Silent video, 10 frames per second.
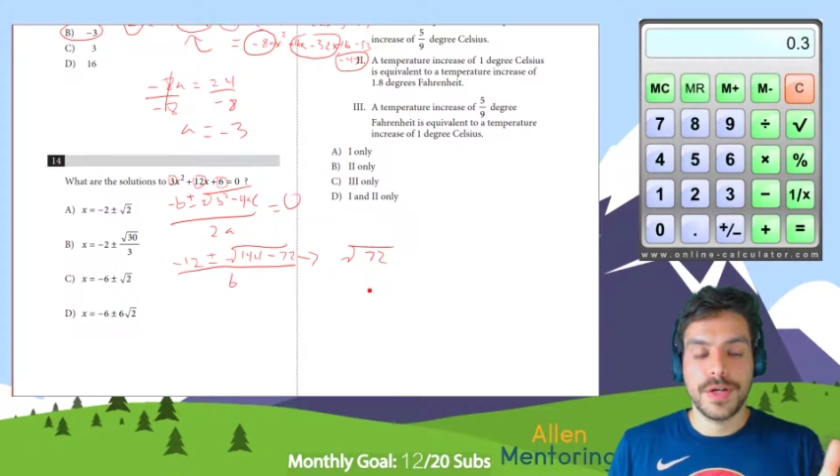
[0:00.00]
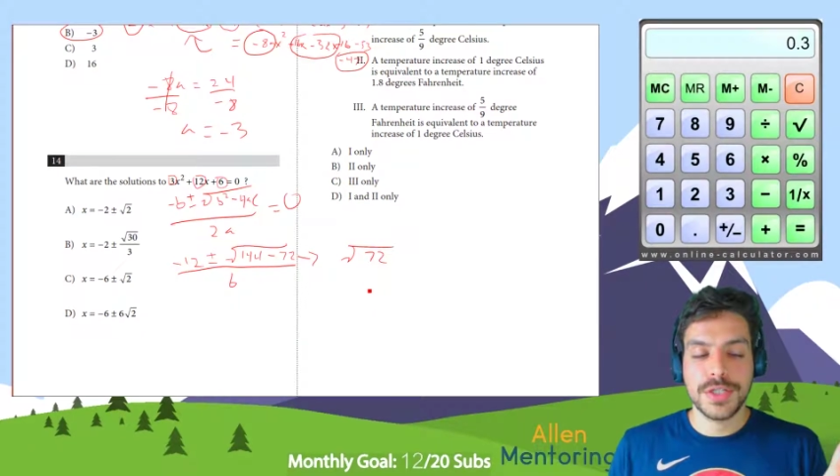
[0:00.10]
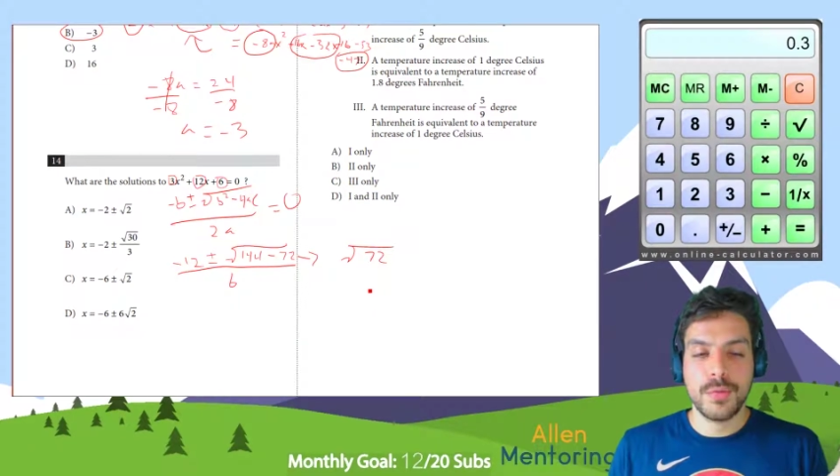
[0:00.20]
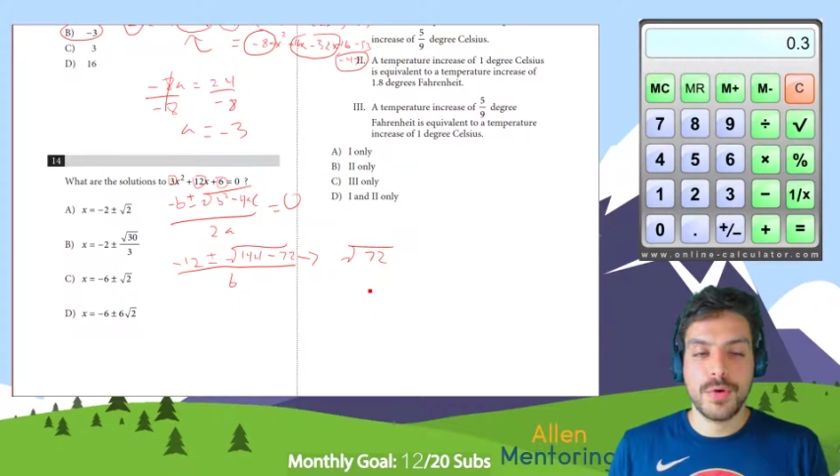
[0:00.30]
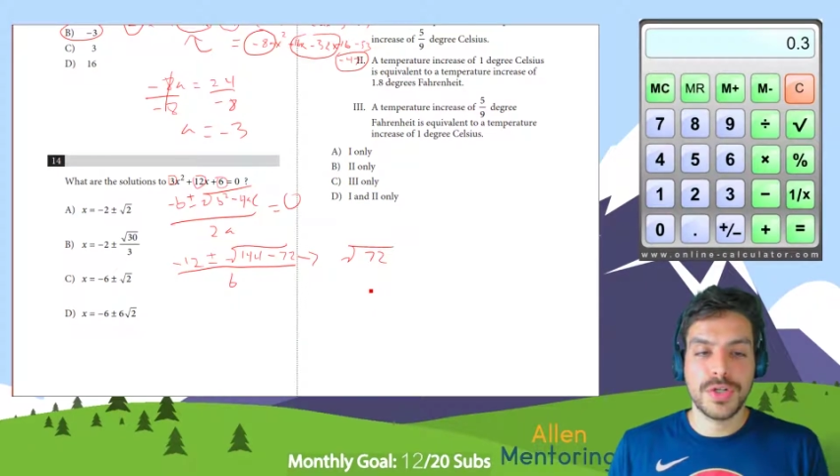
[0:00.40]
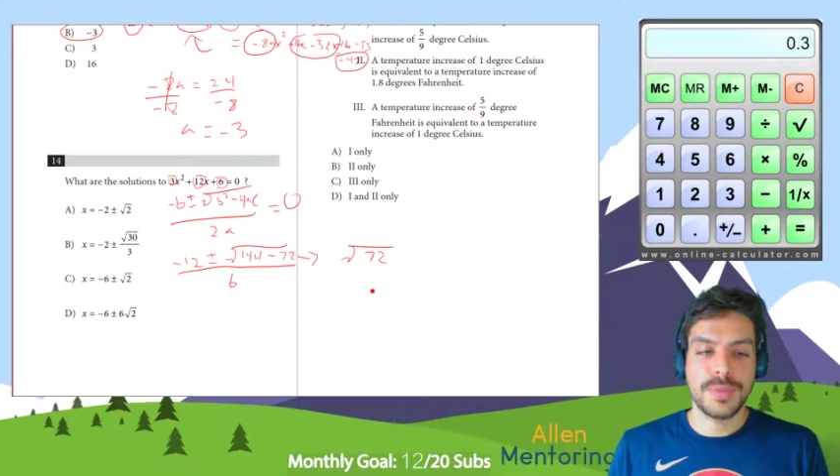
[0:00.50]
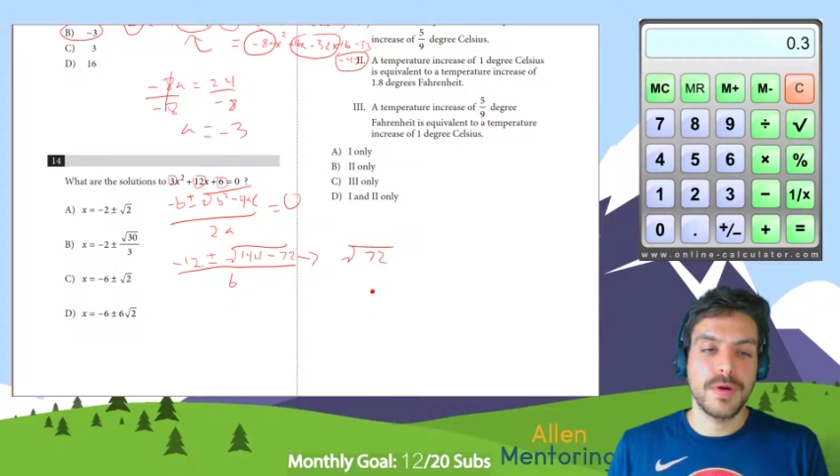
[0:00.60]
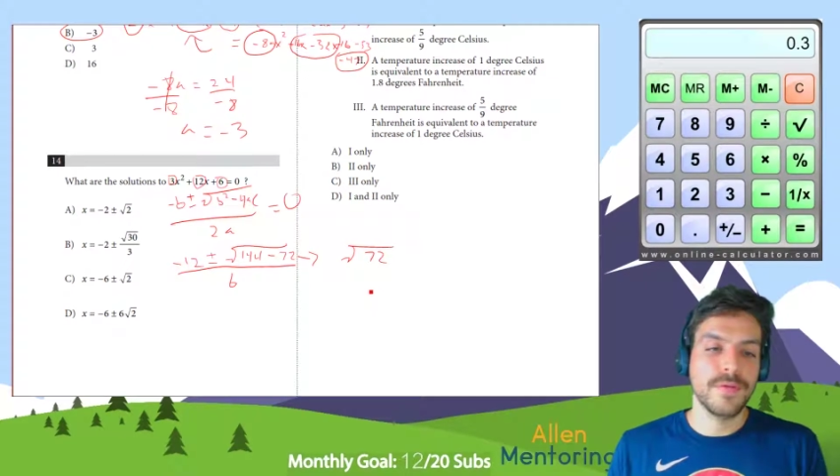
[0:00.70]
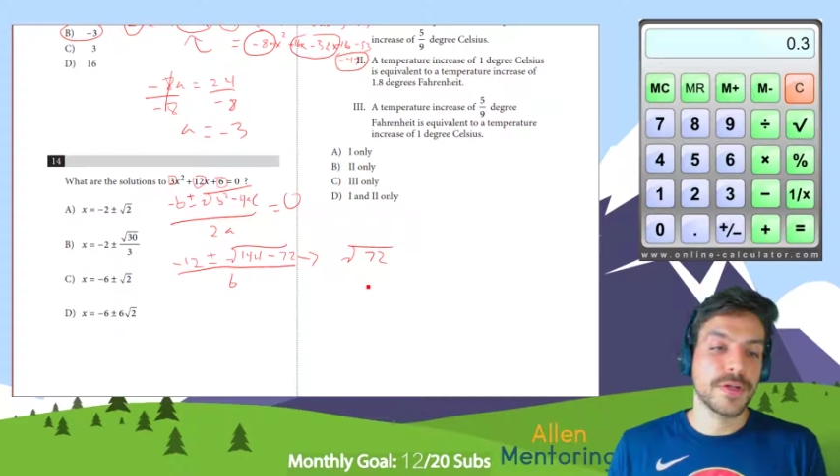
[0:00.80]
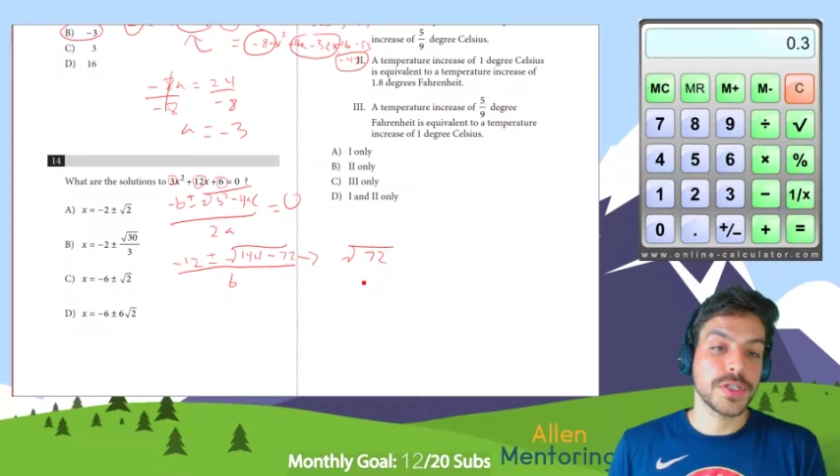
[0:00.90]
So what are some
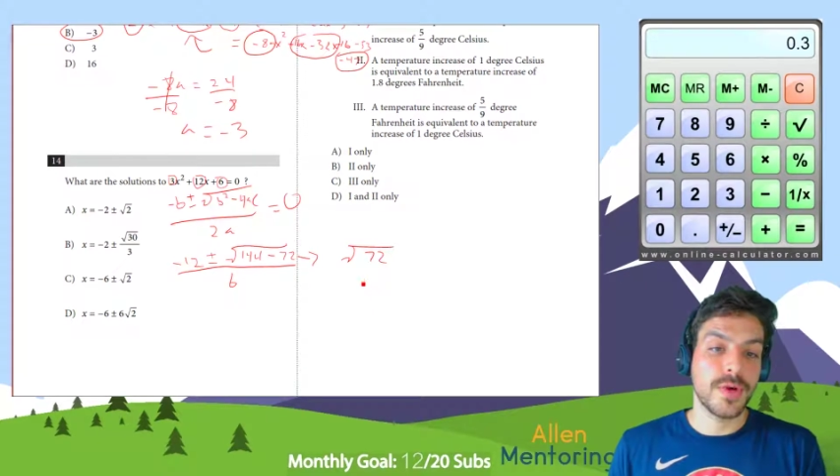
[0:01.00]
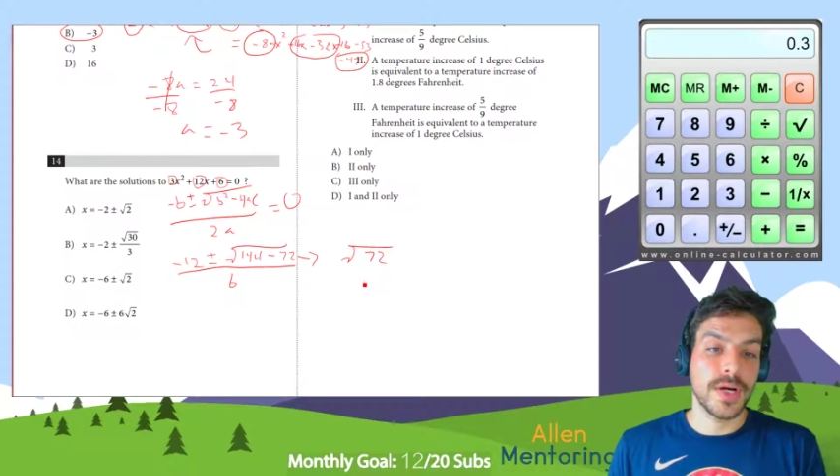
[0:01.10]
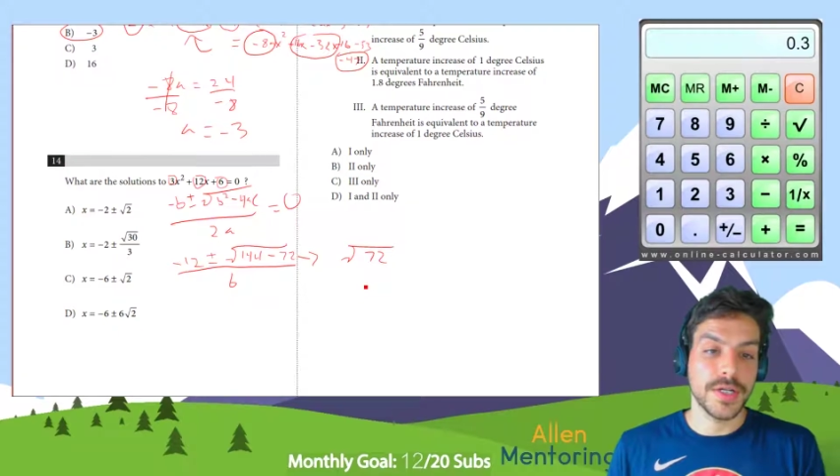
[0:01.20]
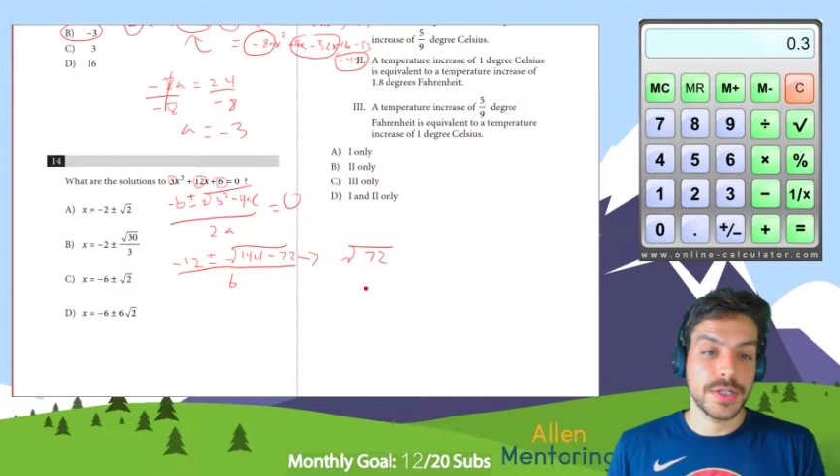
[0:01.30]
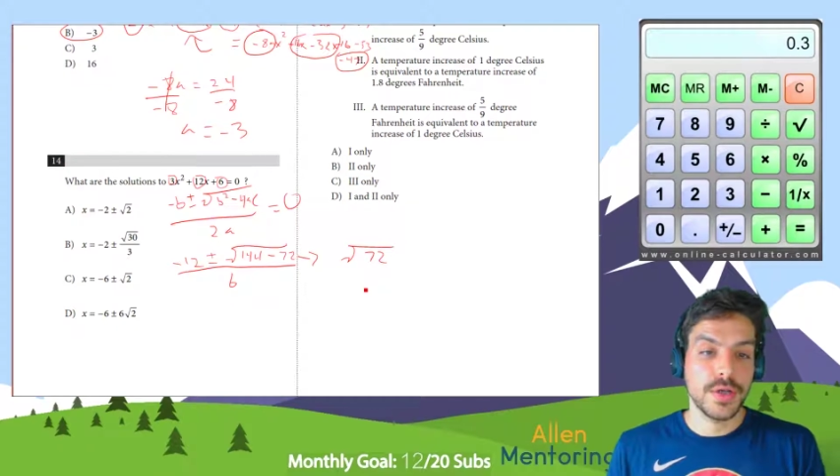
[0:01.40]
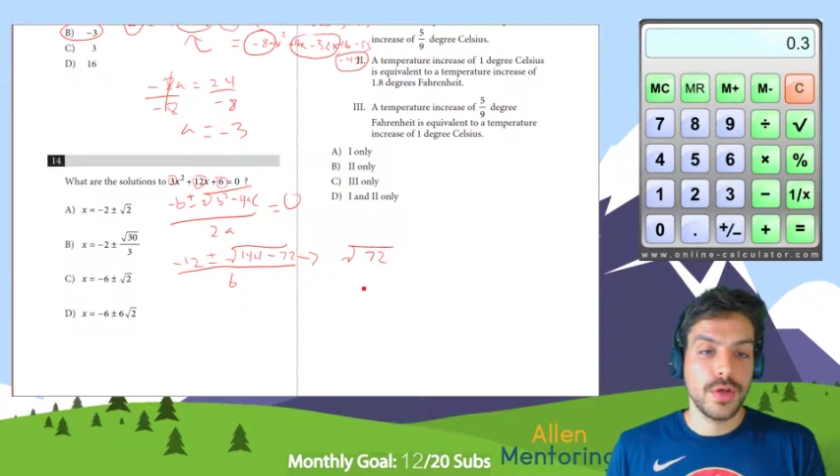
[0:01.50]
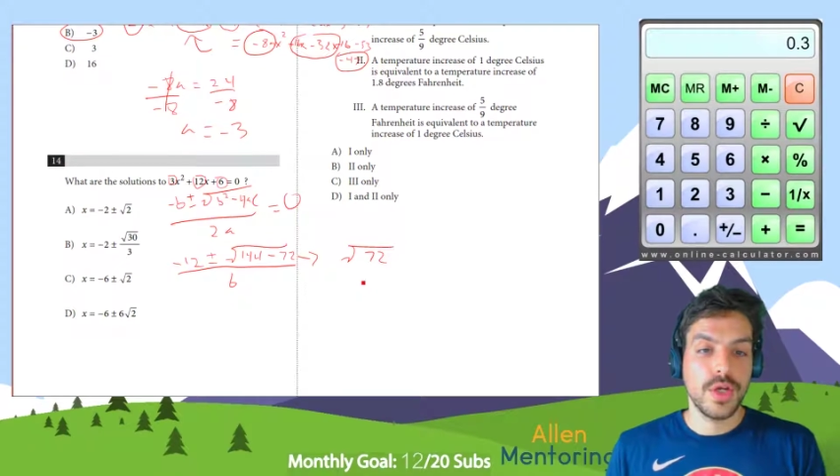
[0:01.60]
perfect squares?